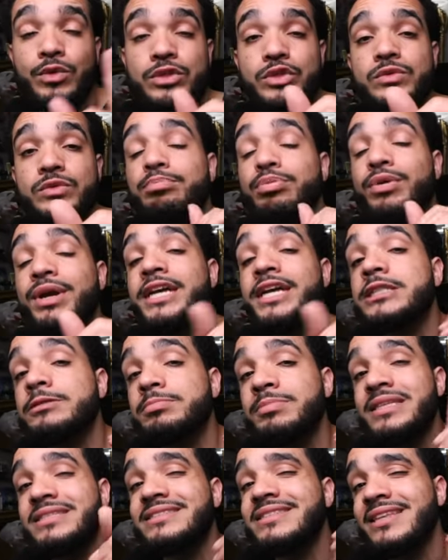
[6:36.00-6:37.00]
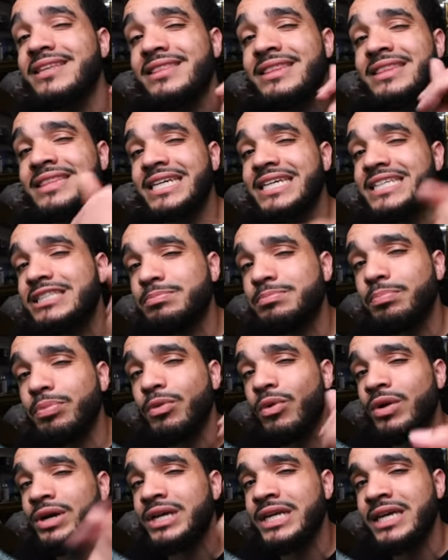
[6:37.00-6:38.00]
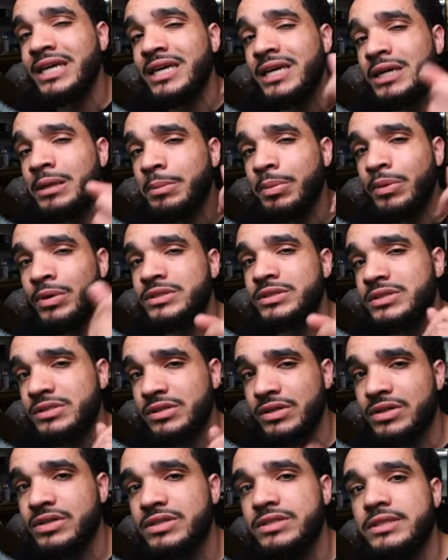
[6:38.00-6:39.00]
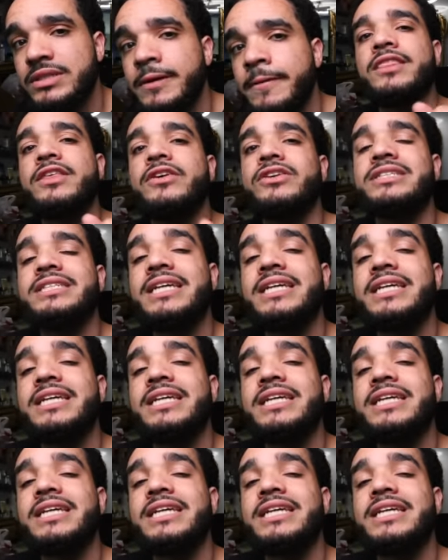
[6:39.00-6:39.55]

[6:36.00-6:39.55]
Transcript: which brings me to this point here, boys and girls. There's